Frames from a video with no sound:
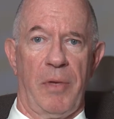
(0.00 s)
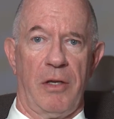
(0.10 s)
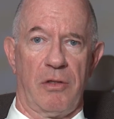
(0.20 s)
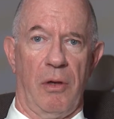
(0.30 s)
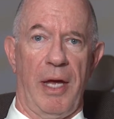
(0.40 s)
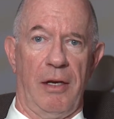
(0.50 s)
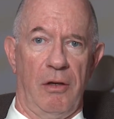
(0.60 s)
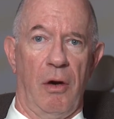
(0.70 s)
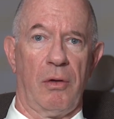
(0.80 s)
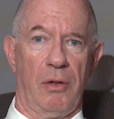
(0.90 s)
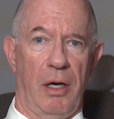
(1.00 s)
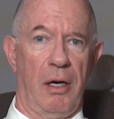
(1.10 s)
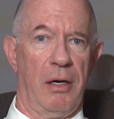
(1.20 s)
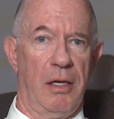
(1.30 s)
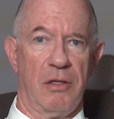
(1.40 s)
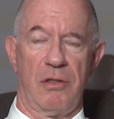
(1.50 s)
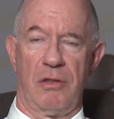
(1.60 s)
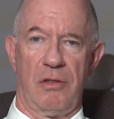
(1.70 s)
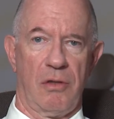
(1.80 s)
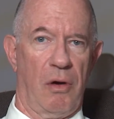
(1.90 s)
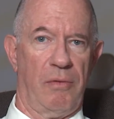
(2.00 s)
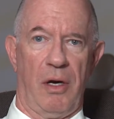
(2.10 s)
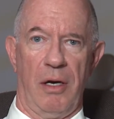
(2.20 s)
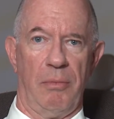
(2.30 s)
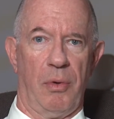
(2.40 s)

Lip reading: And so that no glare is so very